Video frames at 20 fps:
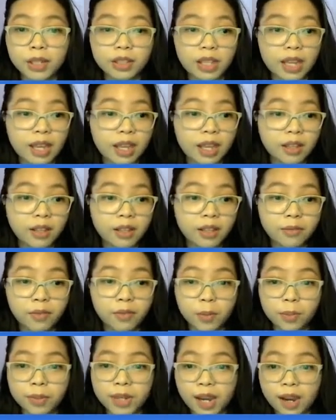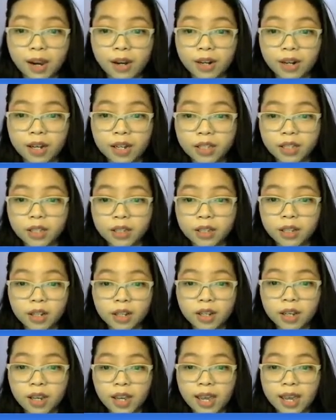built in from Keras.
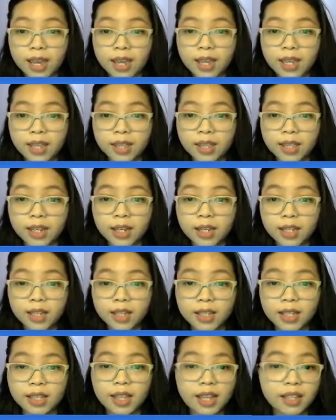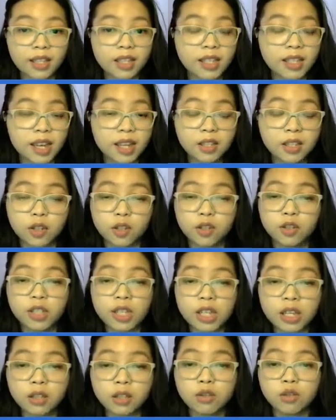And the data sets, you
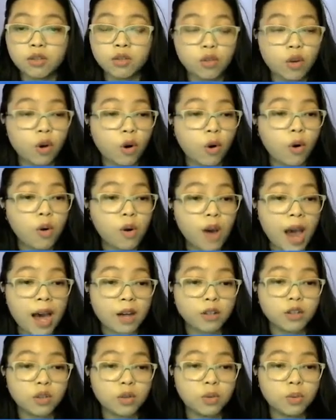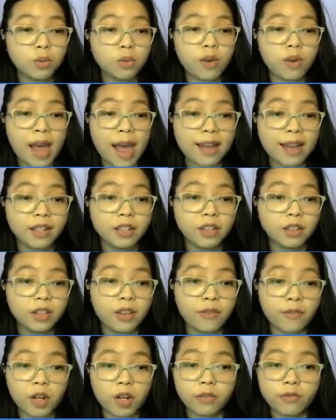need to know how to handle
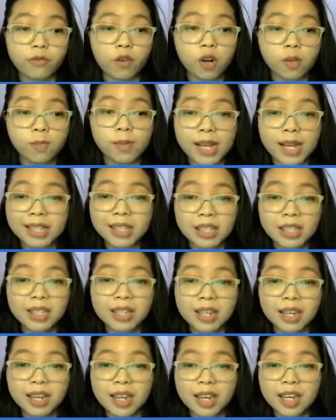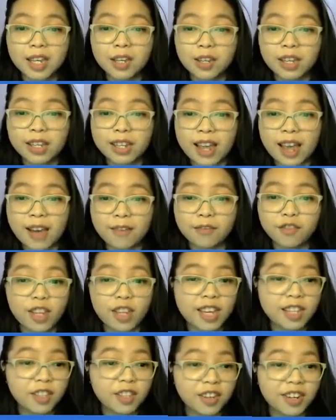different formats. You can have
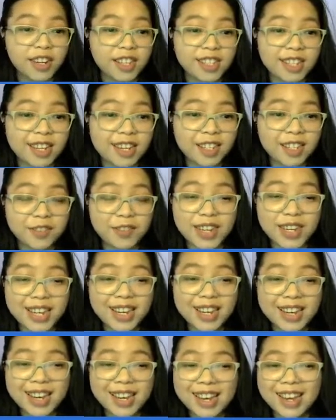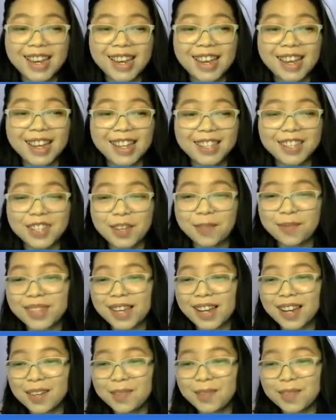JSON and CSV. And
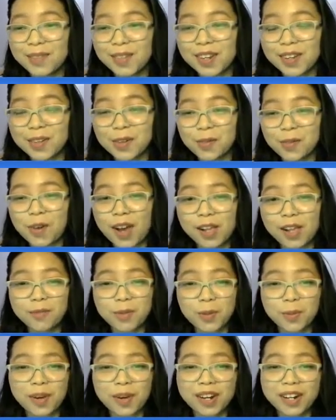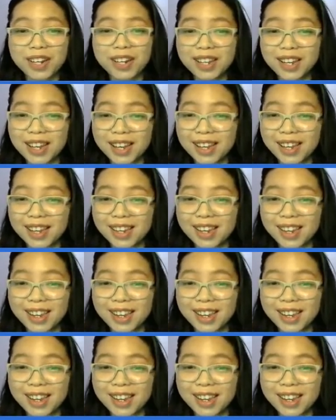sometimes while preparing,